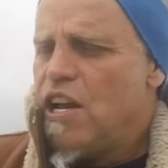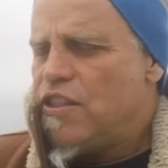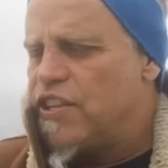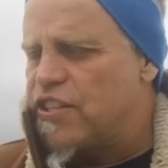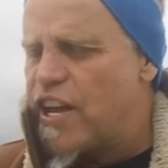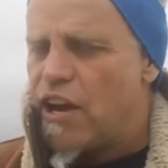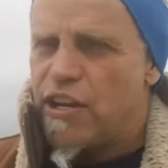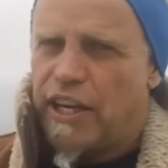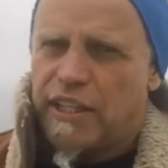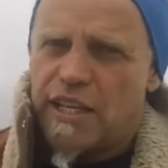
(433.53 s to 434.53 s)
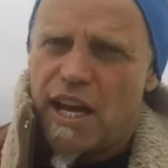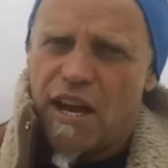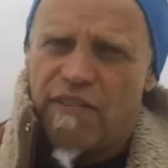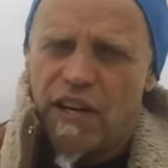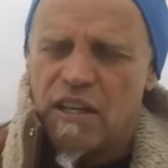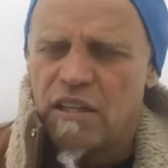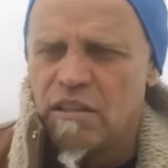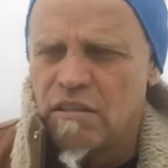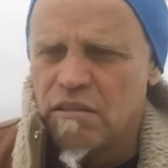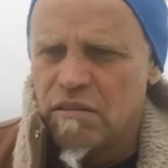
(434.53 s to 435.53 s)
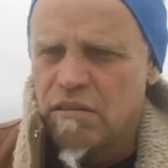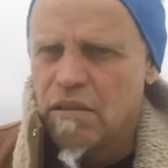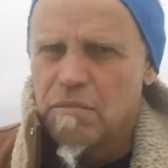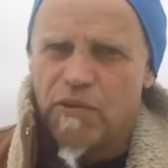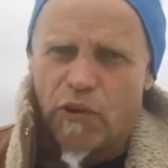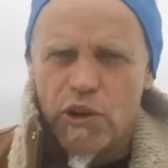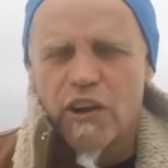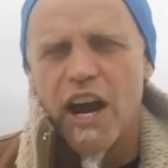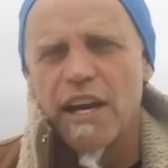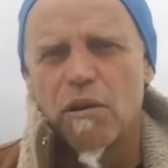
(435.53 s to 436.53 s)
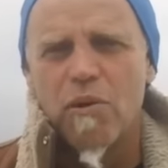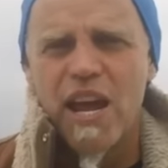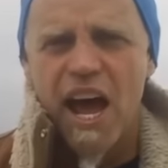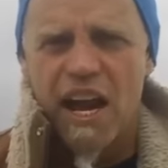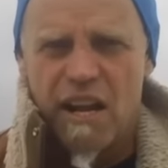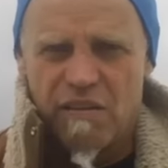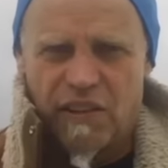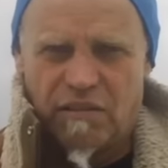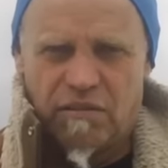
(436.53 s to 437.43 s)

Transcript: This is how you get to heaven. Before you got here, we had heaven.